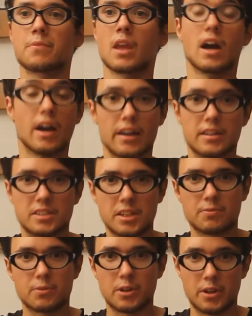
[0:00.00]
Hey, it's
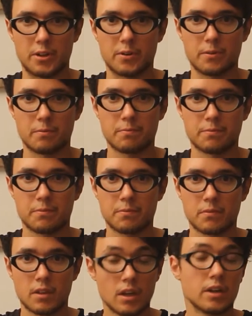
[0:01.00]
eFreeDater.
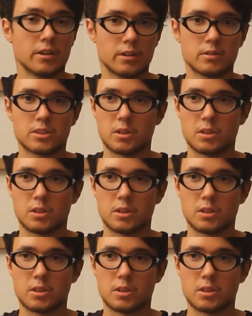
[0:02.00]
Here's